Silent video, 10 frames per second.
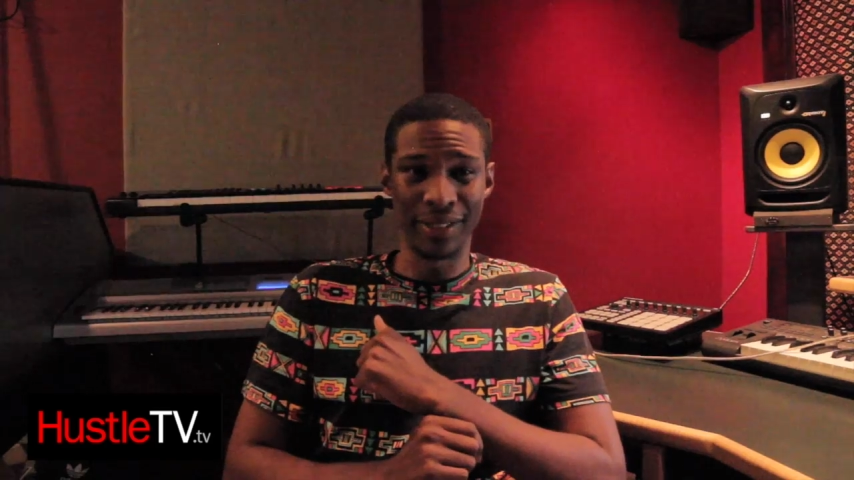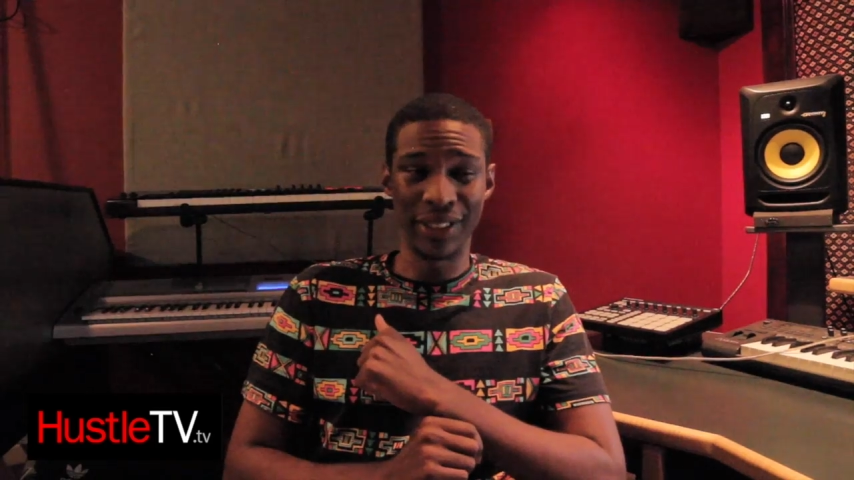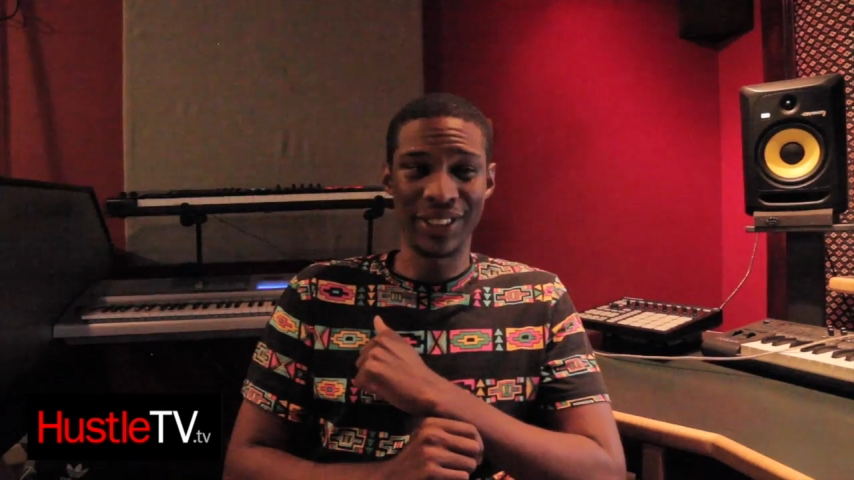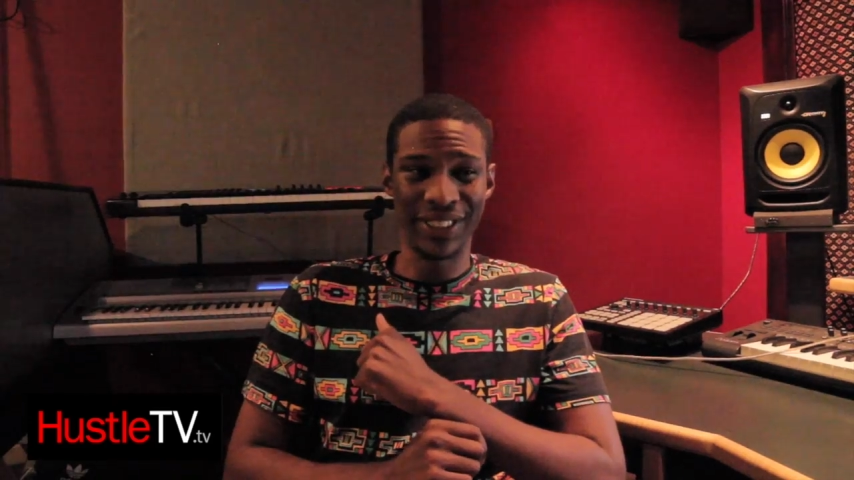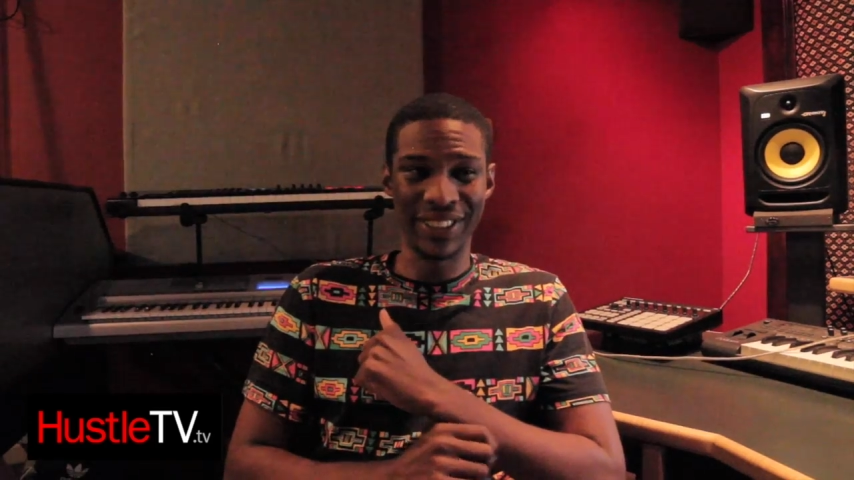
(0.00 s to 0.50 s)
For
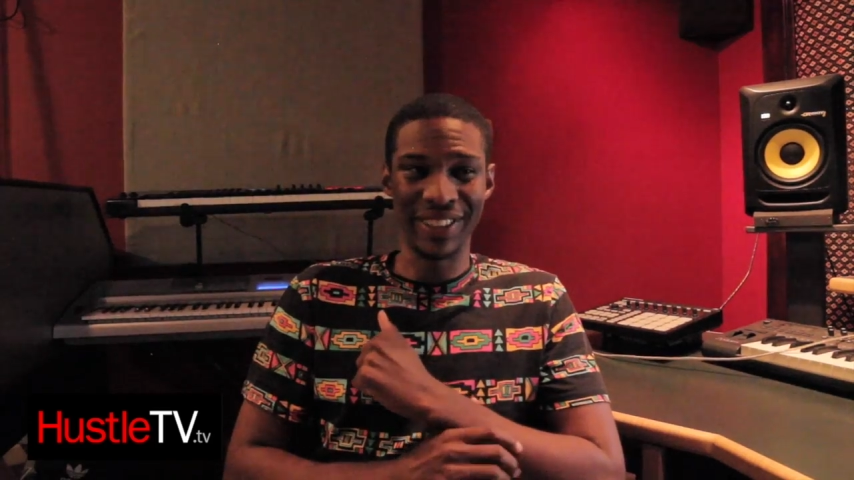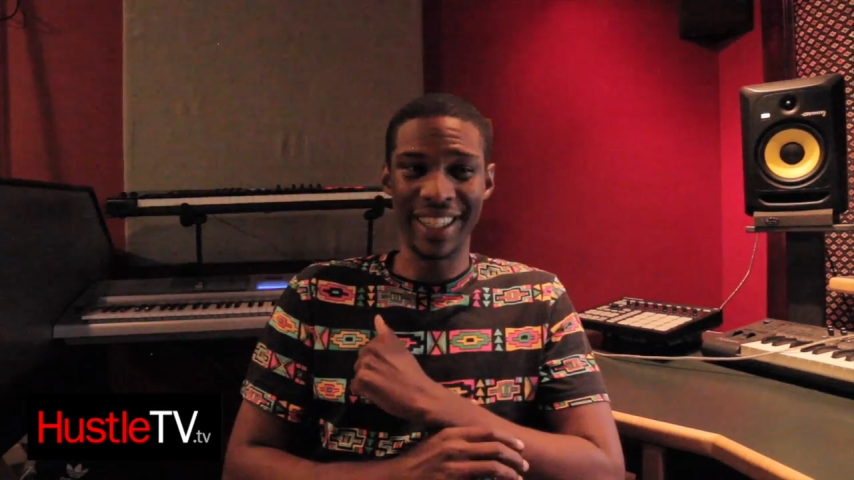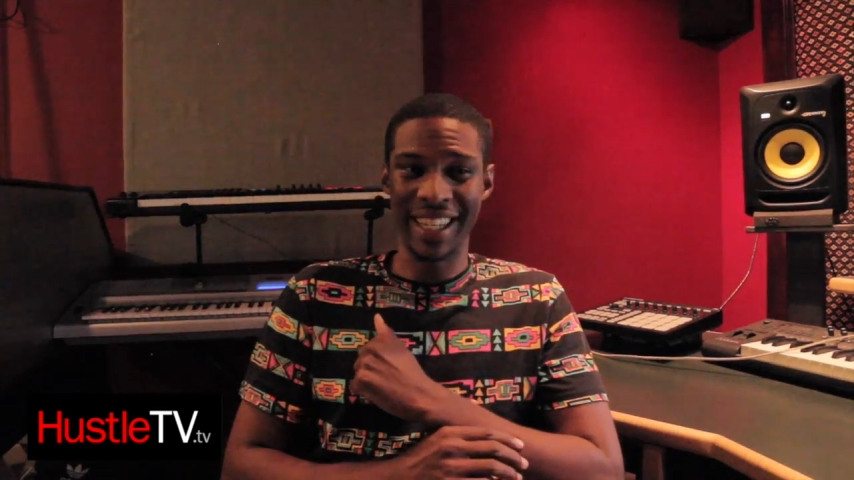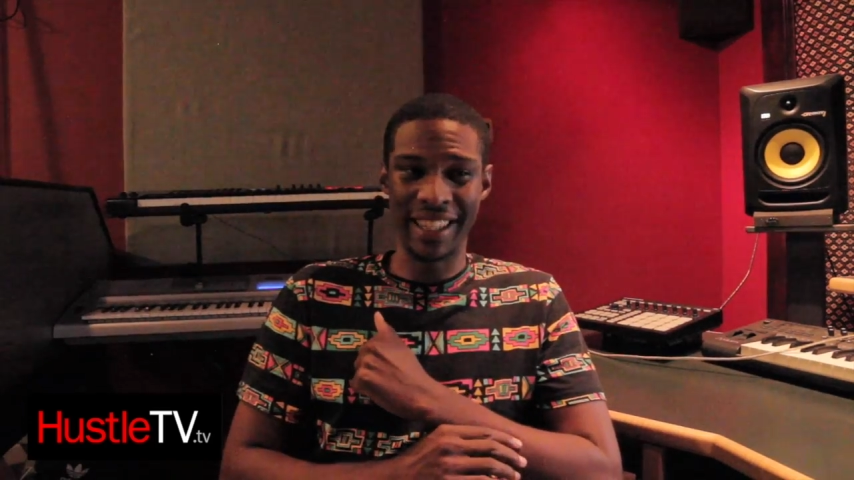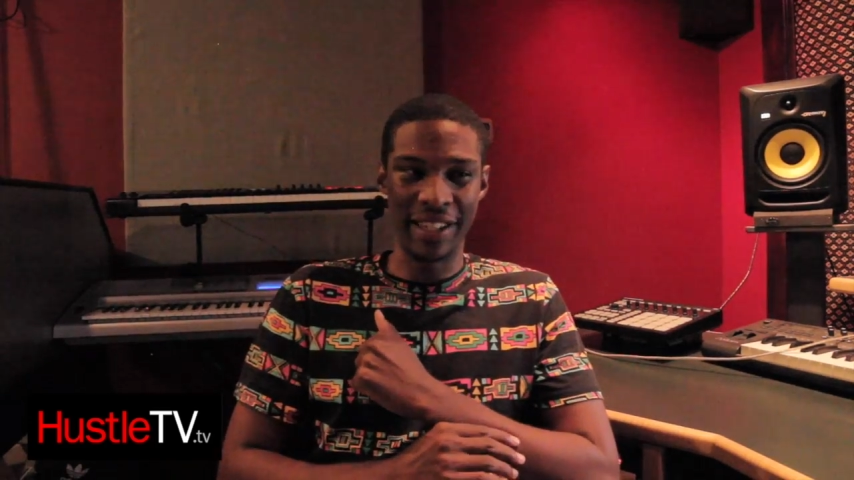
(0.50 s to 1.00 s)
sure.
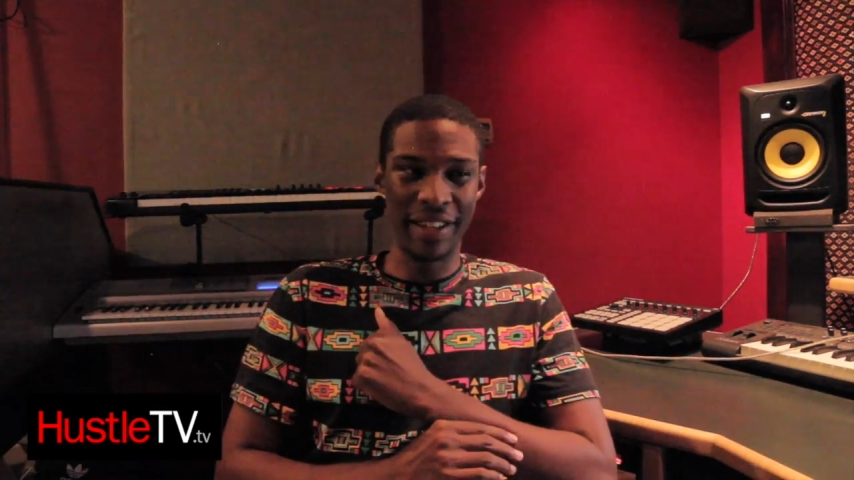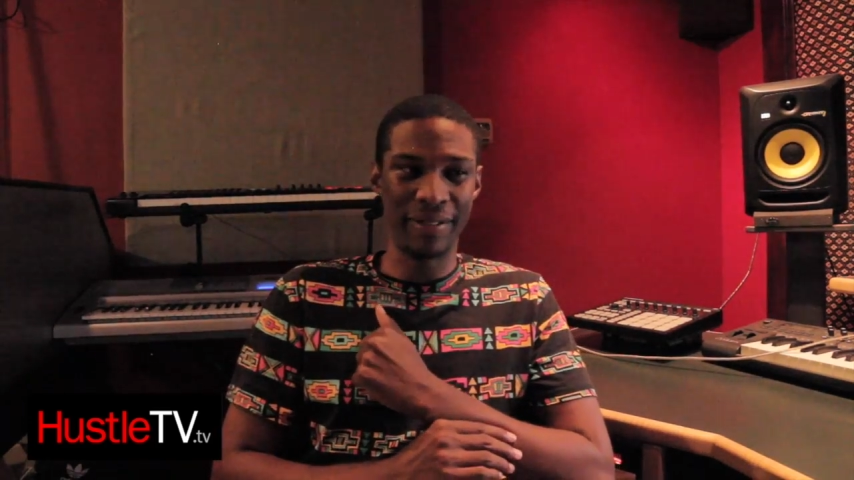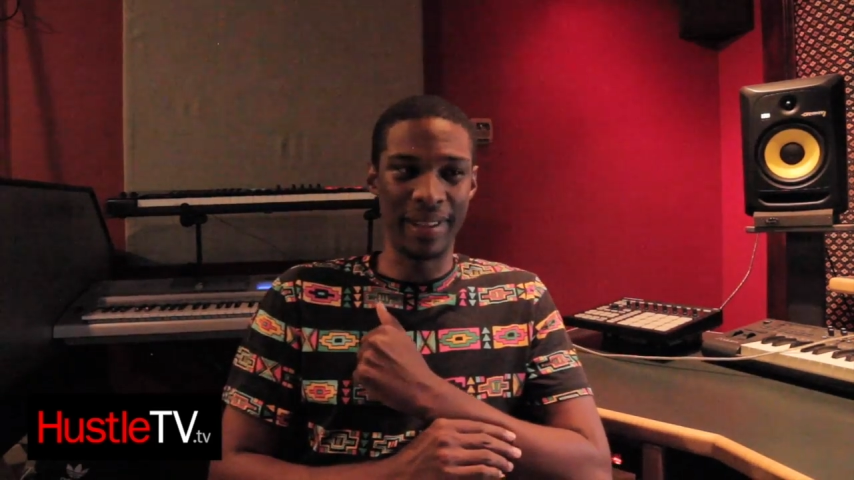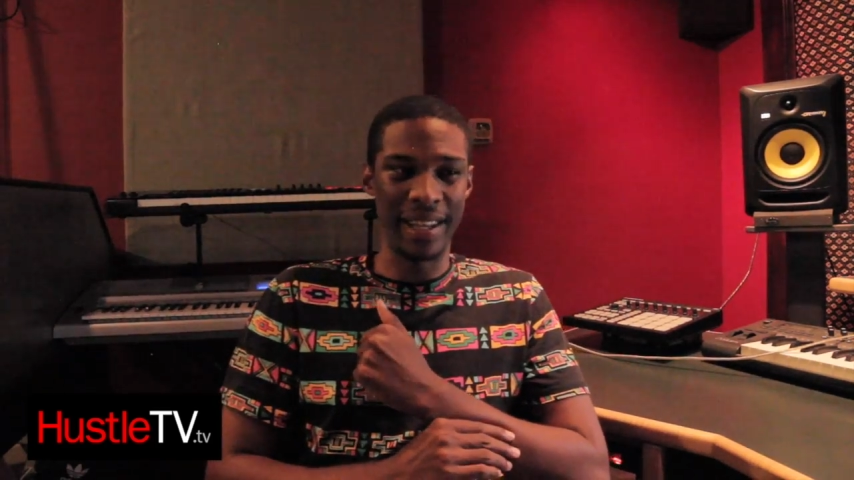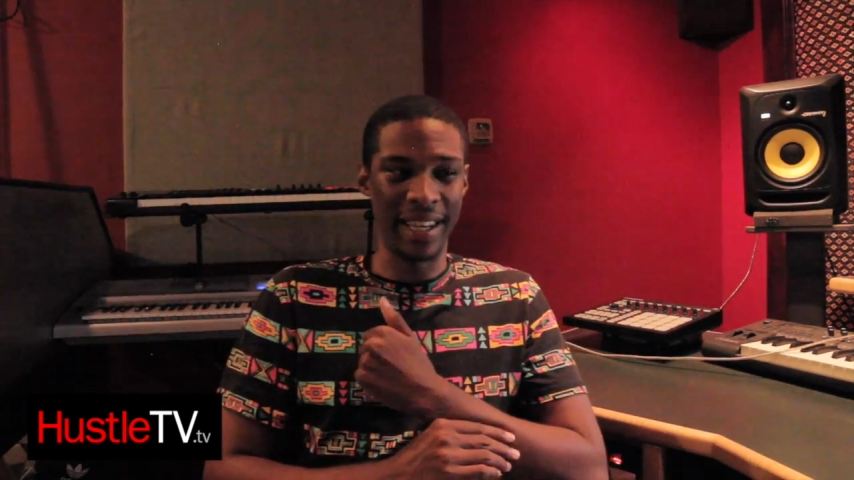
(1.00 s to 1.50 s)
Yeah, they're
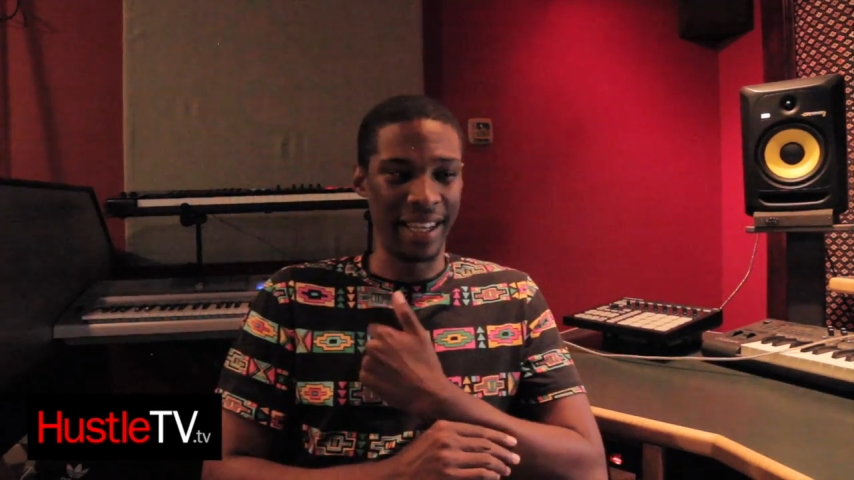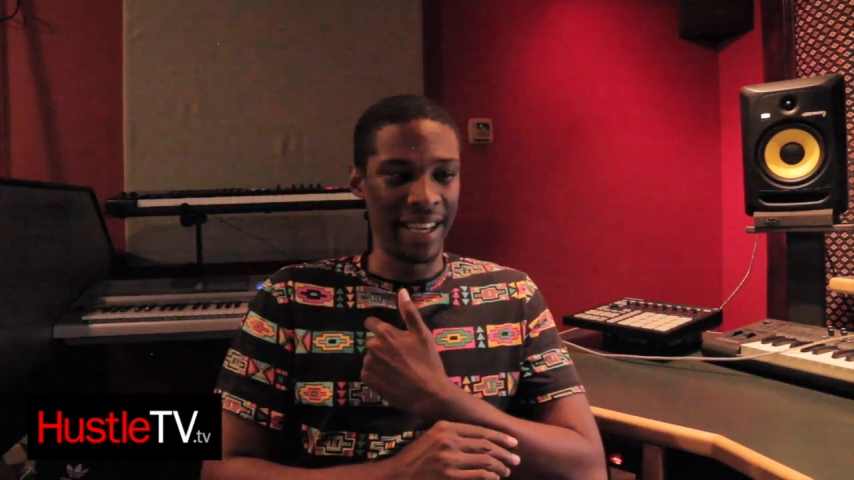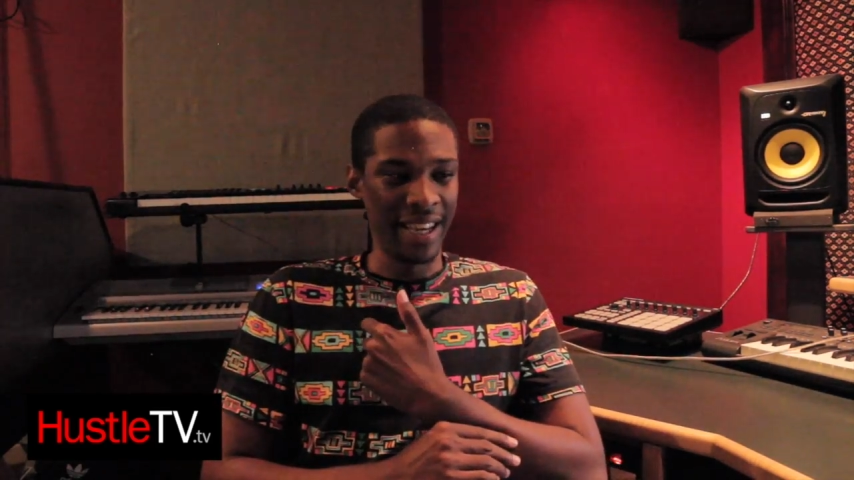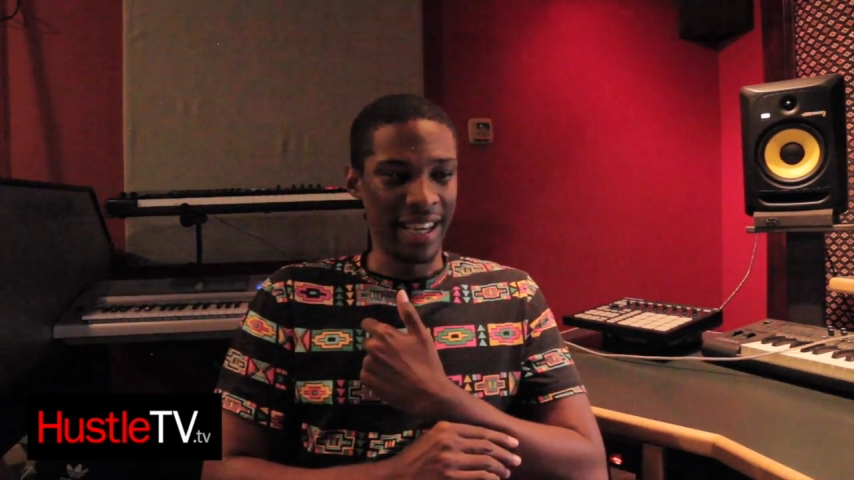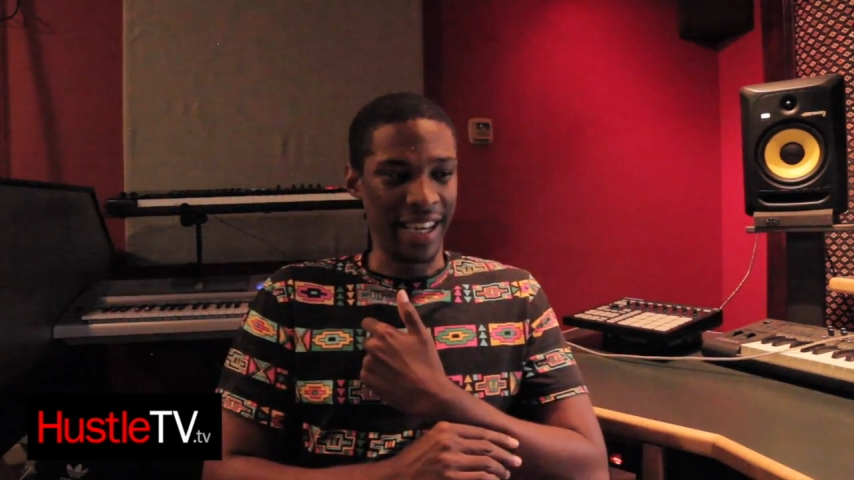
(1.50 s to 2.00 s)
definitely like
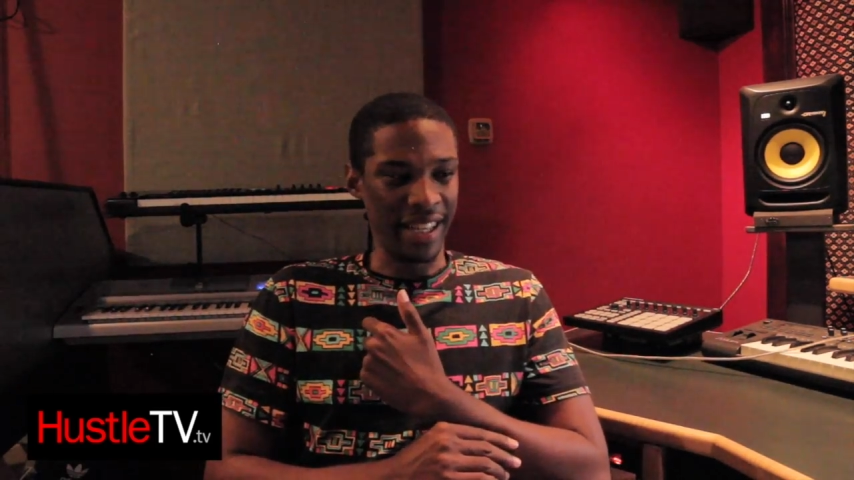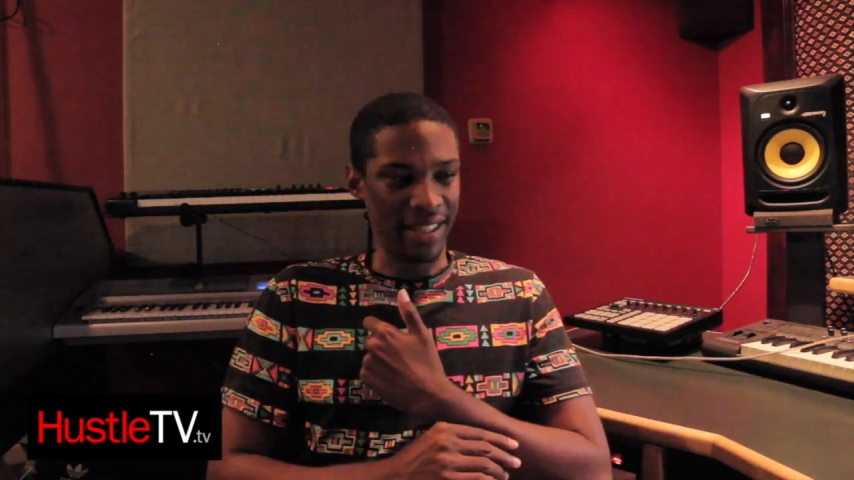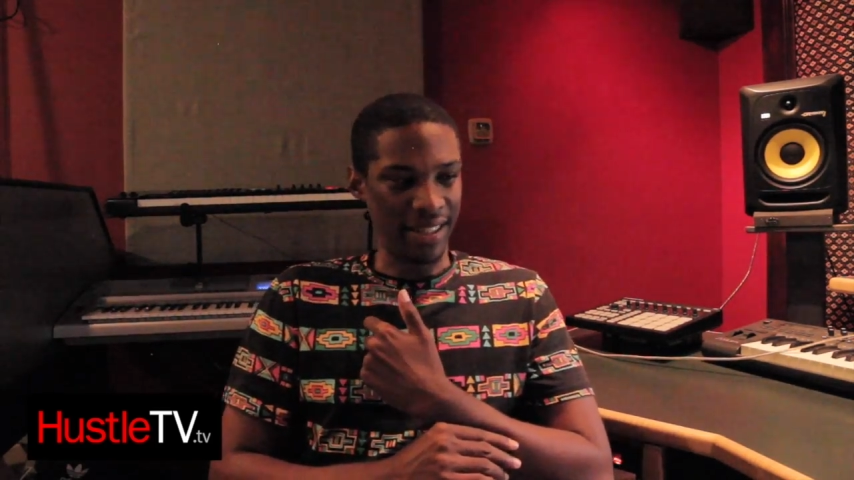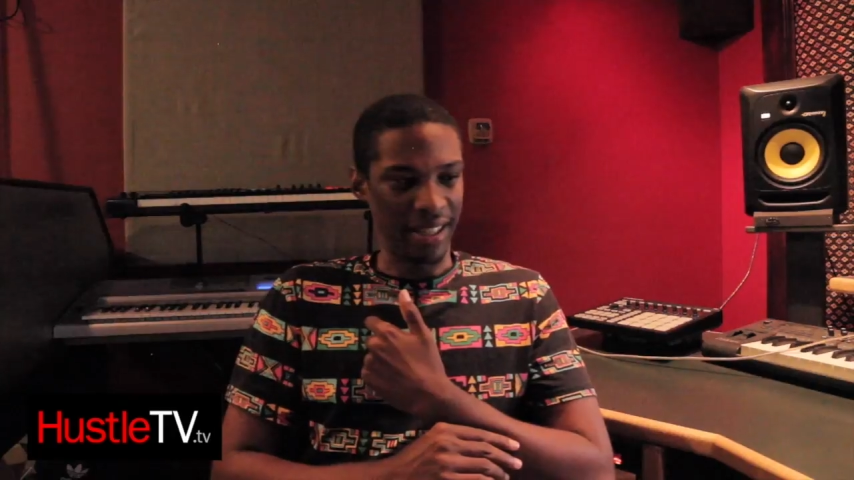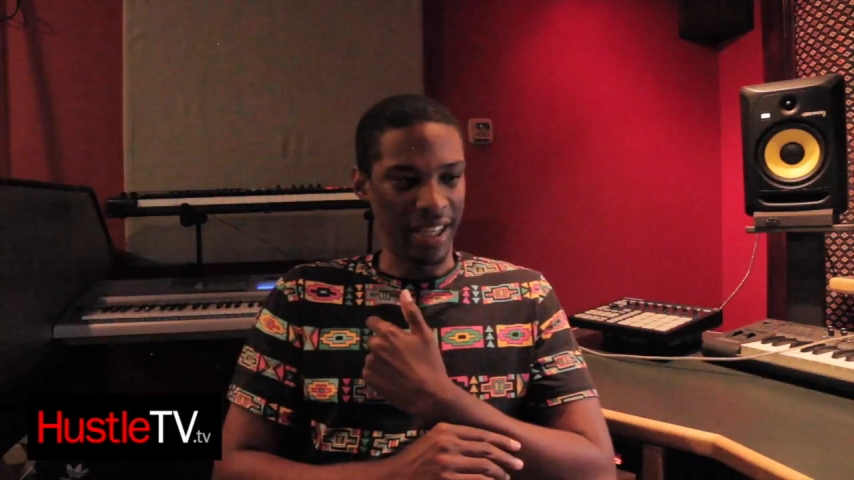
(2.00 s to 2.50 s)

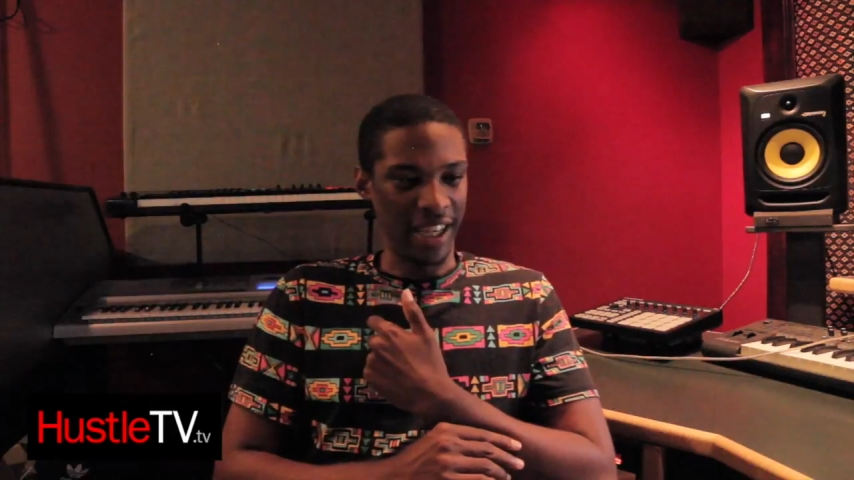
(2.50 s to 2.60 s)
it's.